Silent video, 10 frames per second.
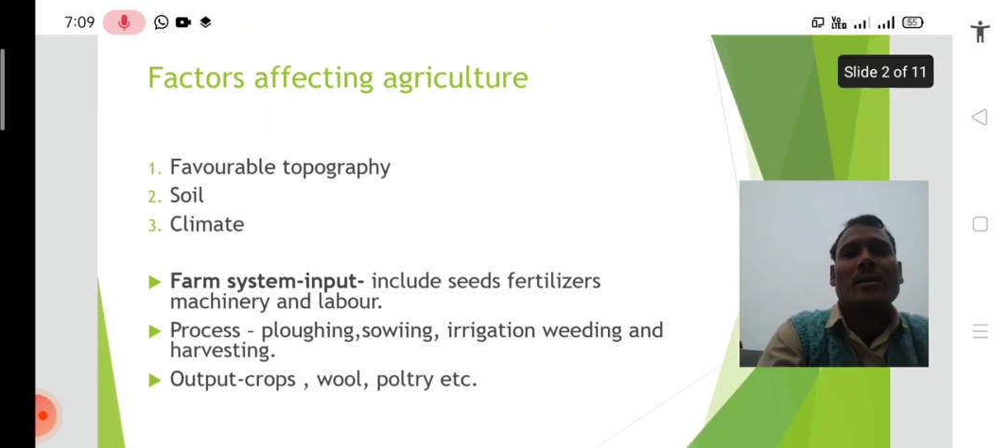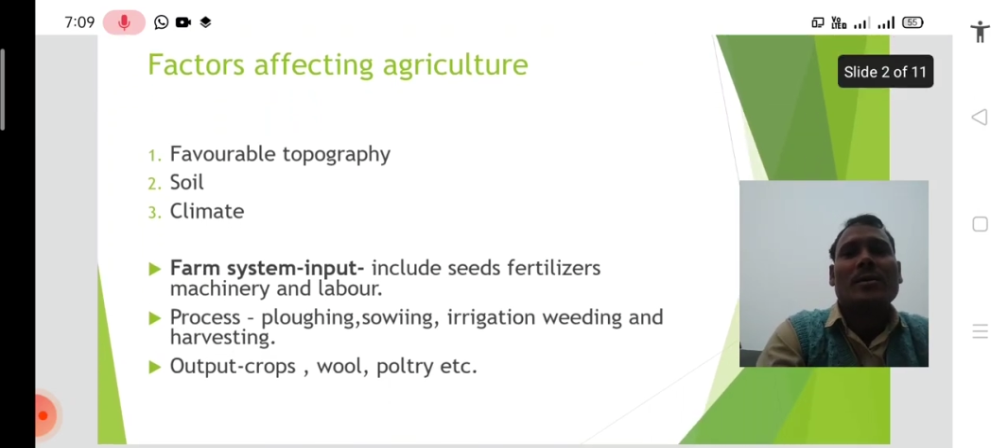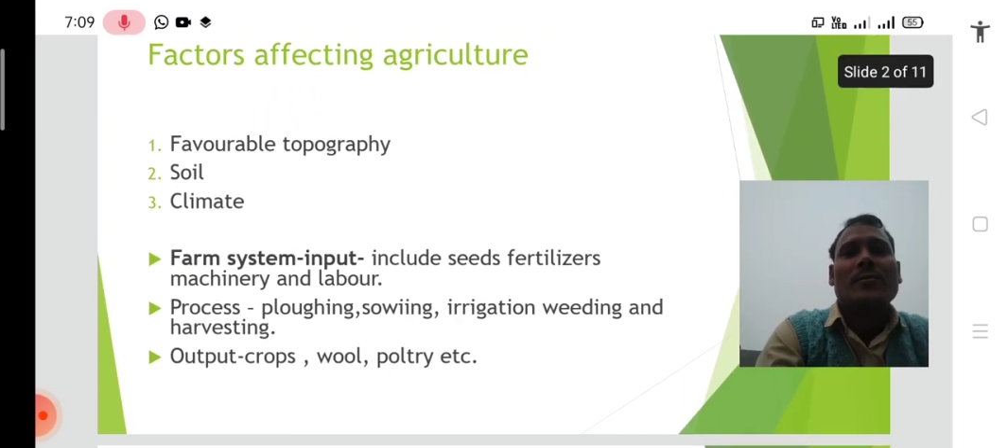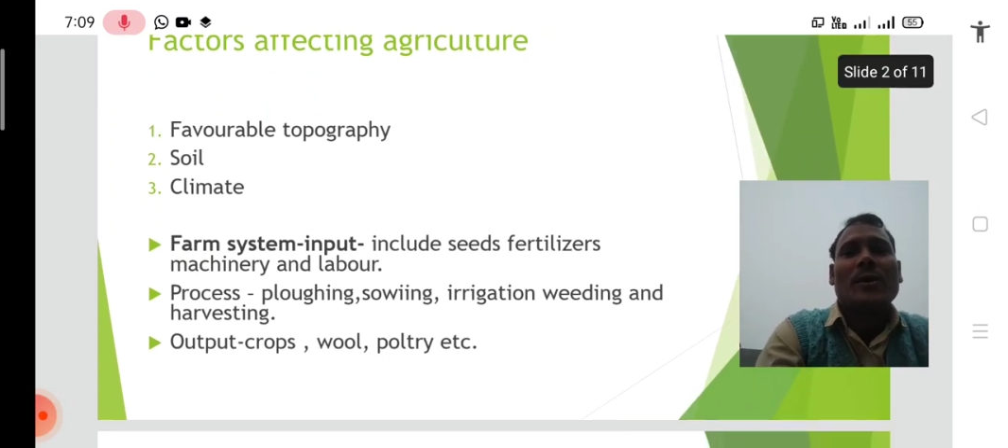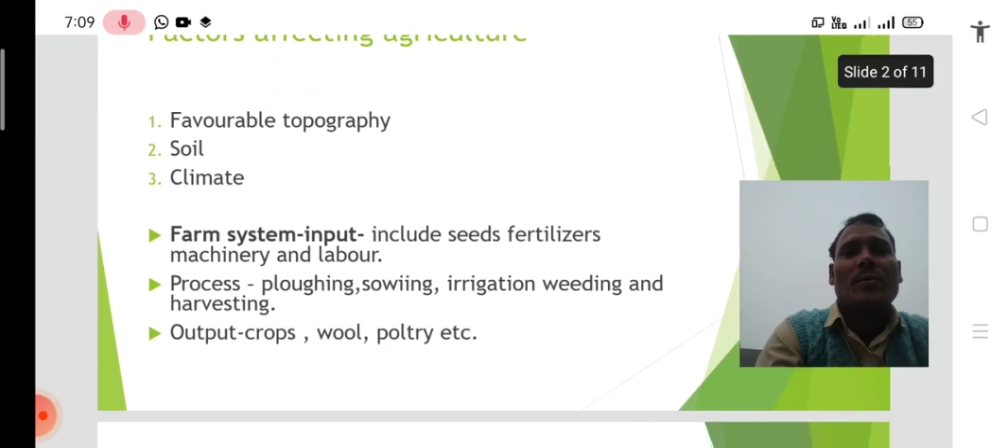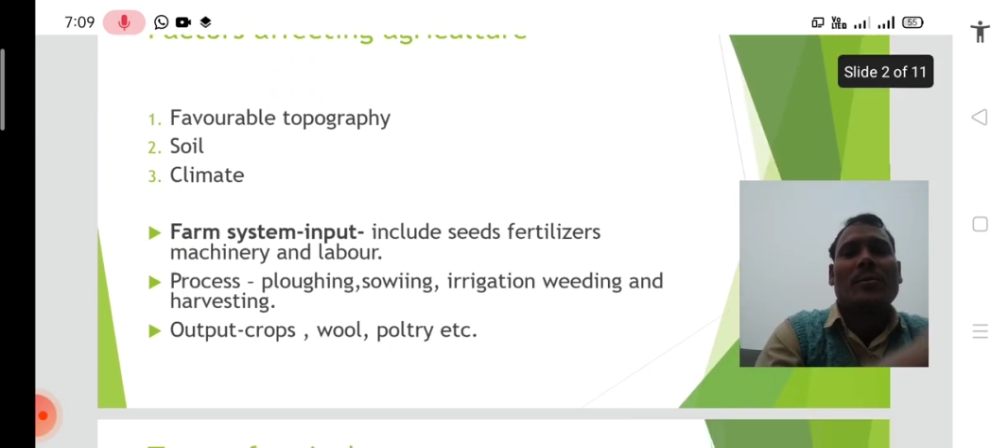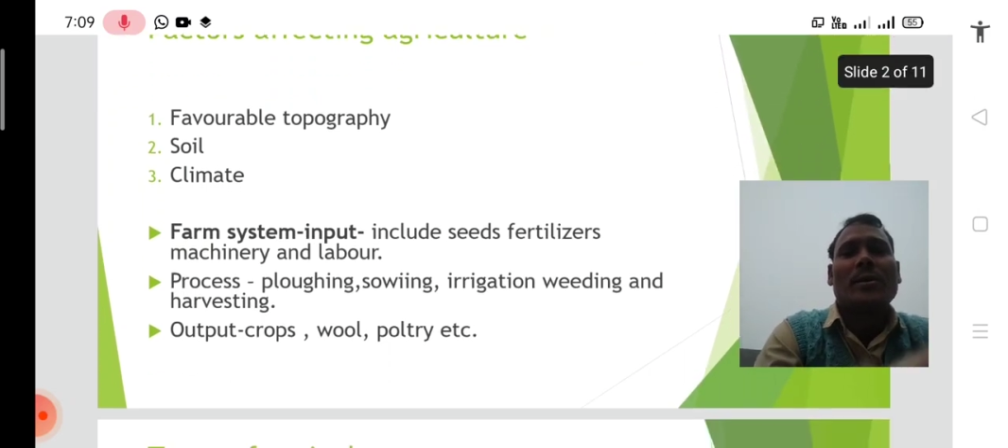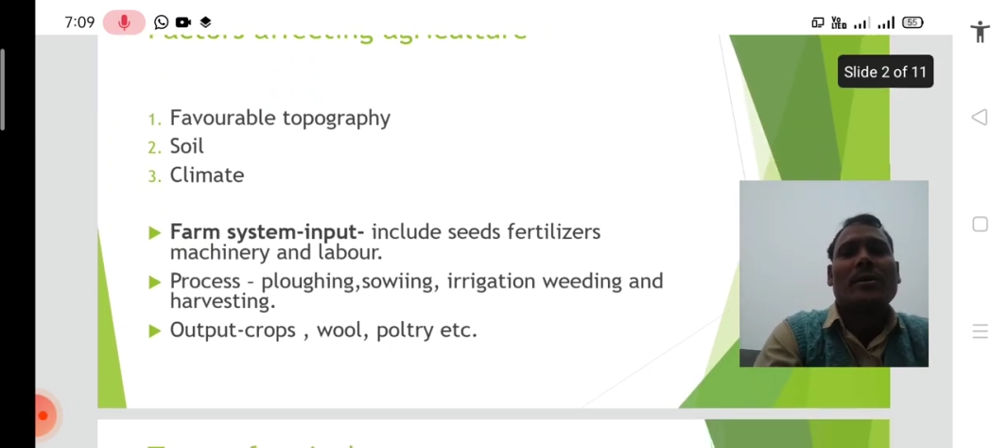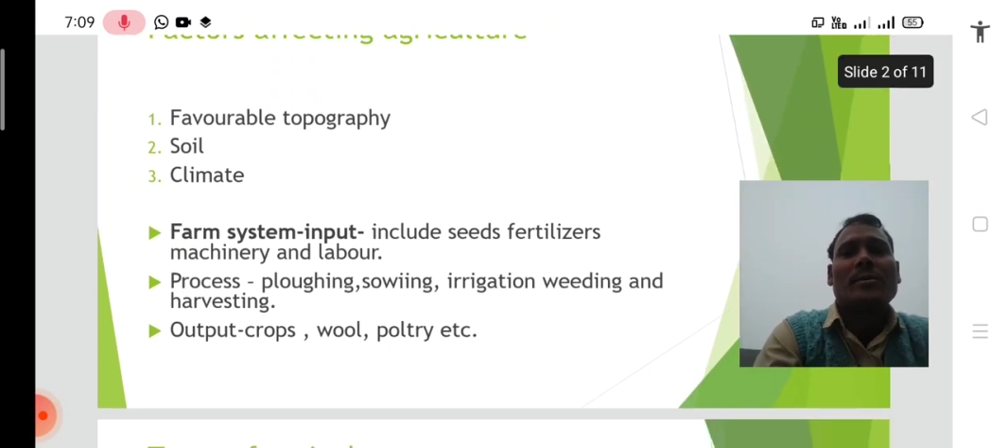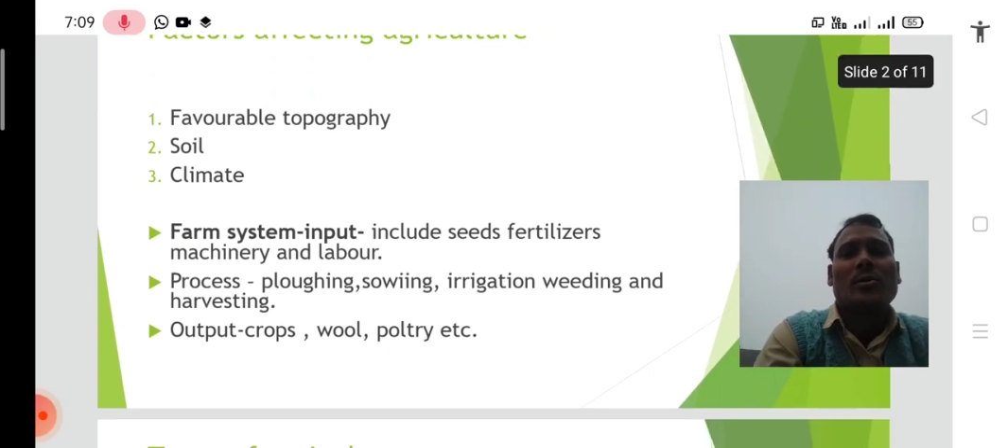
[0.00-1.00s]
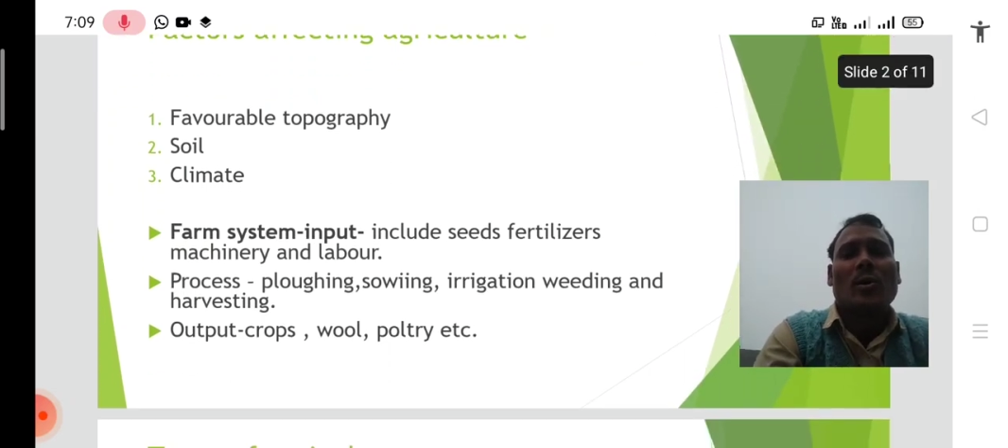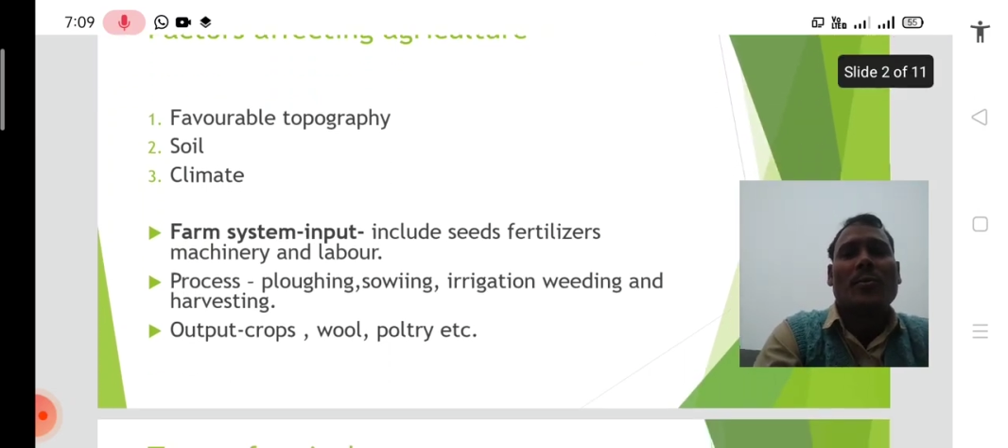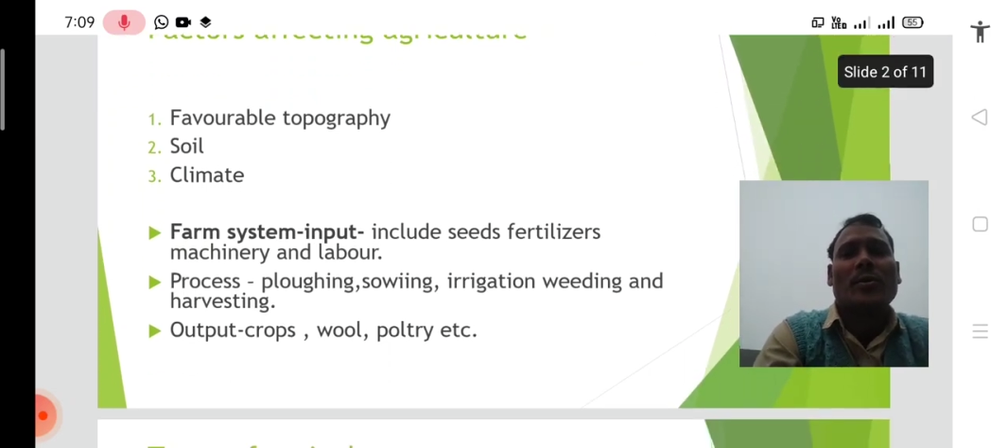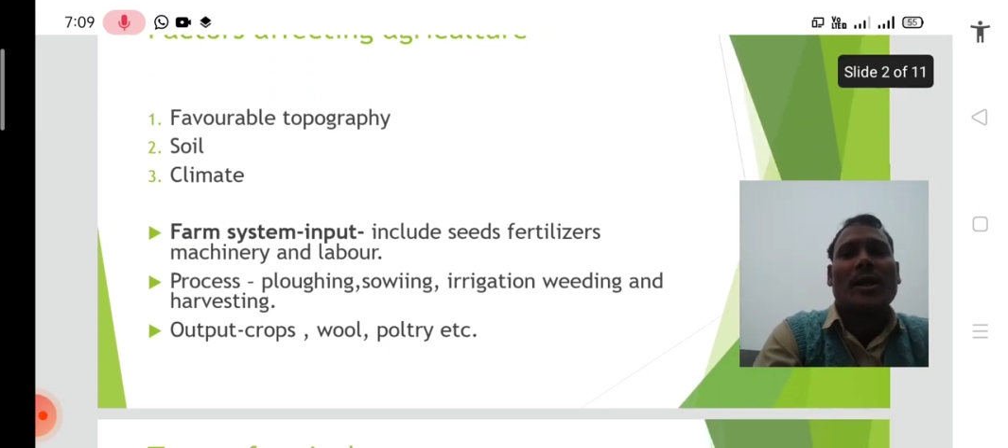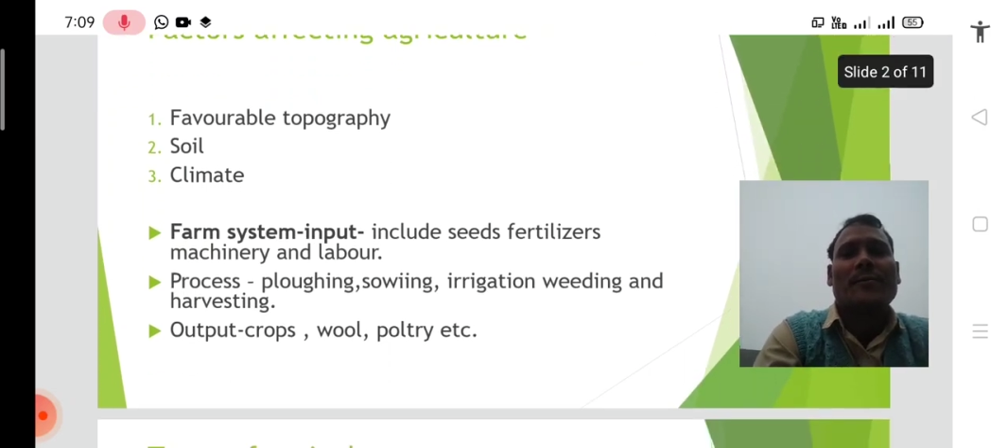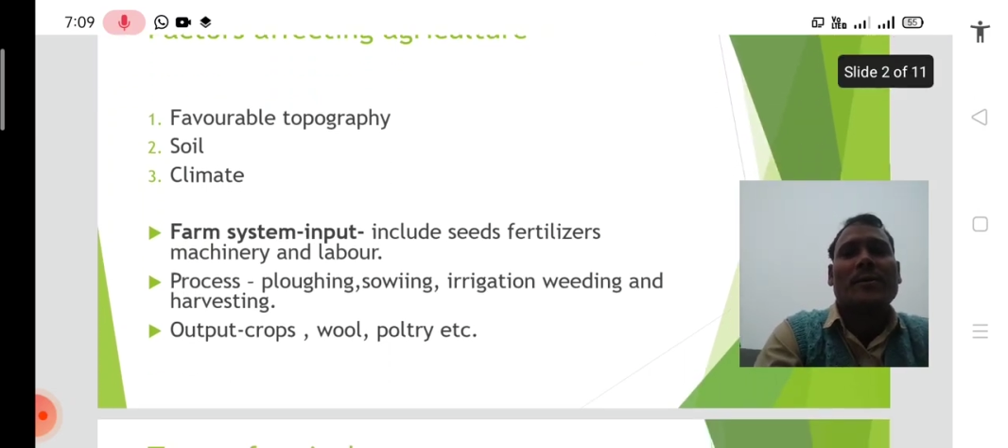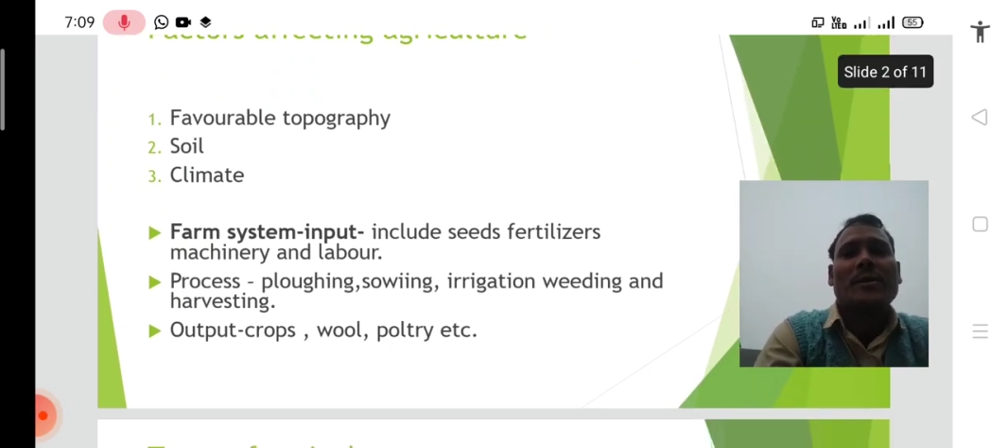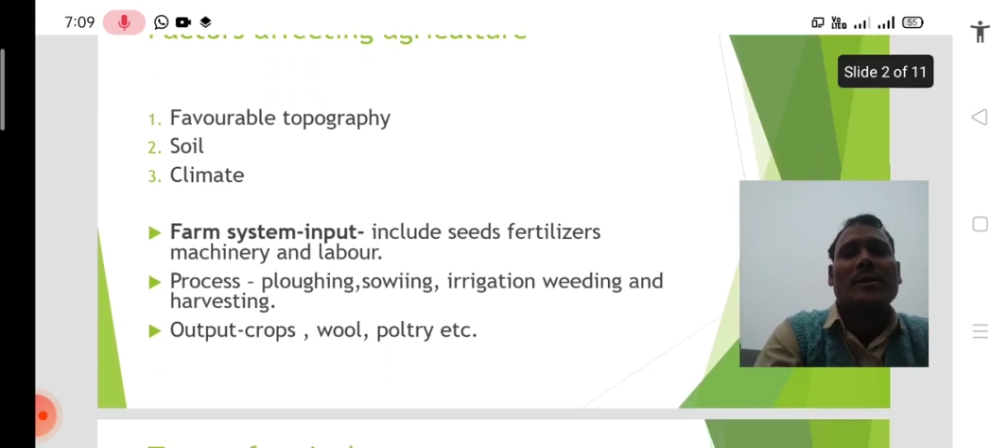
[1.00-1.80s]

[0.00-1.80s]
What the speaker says: Favorable topography